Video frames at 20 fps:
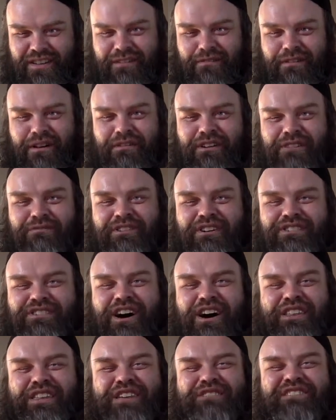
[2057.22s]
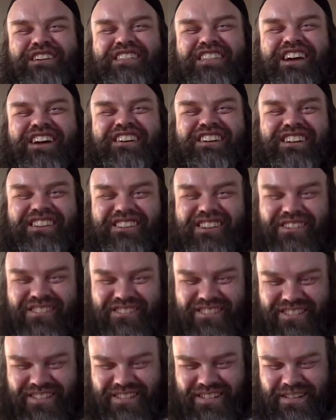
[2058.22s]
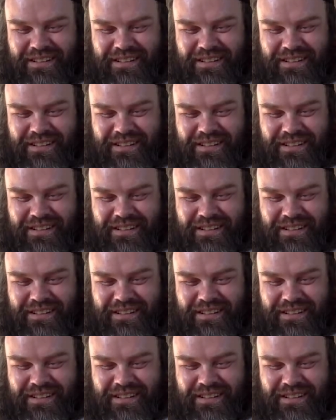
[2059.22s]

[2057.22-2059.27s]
Why would he want to talk to me there, you know?